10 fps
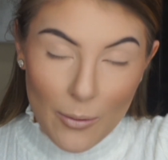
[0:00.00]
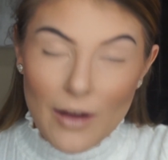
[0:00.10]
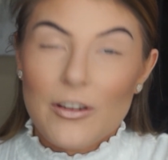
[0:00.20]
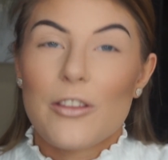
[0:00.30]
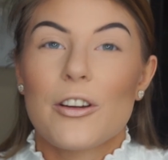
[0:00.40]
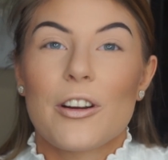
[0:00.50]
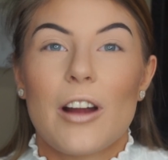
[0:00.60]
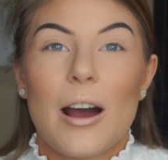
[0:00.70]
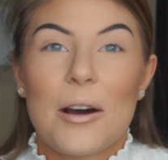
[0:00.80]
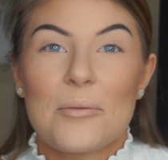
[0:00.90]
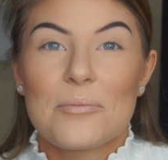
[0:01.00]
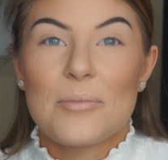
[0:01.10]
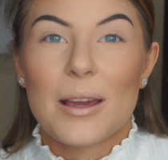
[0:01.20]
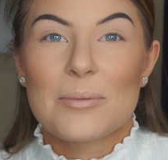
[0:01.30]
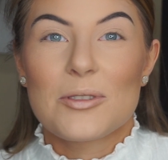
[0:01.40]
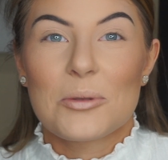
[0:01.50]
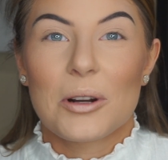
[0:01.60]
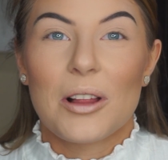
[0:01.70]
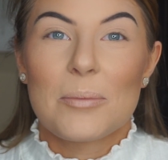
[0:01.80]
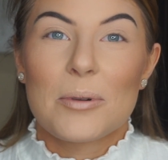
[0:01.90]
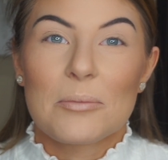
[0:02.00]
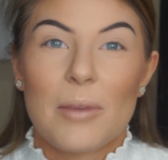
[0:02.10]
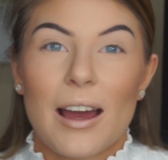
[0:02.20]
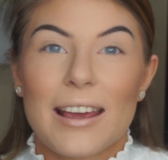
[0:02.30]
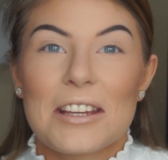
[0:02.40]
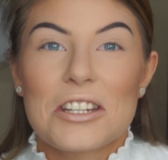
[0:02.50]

have another makeup tutorial up on my